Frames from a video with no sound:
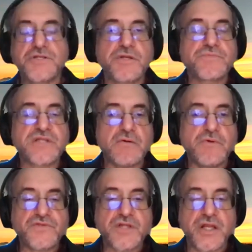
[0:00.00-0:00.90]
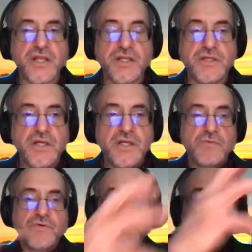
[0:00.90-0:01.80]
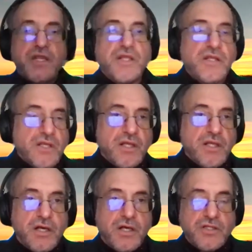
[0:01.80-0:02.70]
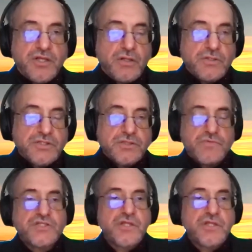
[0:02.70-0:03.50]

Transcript: systems that we've studied. We study adults, we